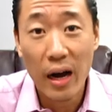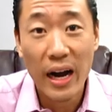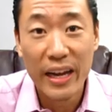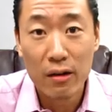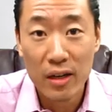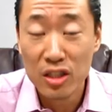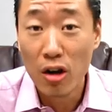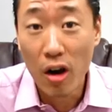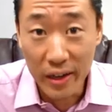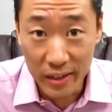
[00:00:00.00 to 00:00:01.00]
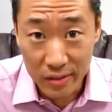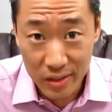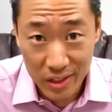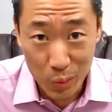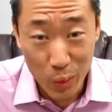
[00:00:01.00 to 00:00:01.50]
IRS
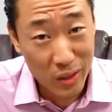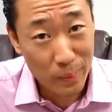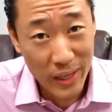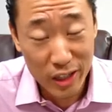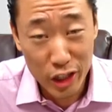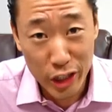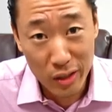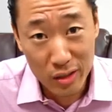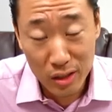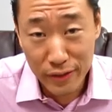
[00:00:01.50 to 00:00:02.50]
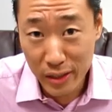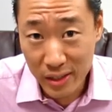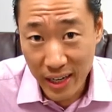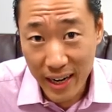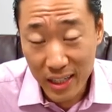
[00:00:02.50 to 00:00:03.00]
audits. Welcome back to our channel, ClearValue
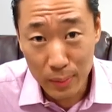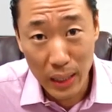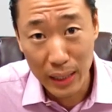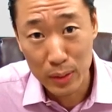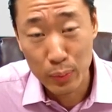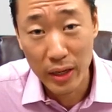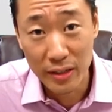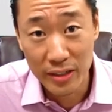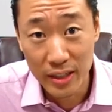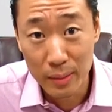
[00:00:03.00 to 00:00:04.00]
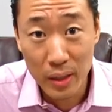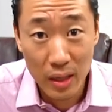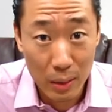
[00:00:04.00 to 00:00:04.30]
Tax. My name is Brian Kim.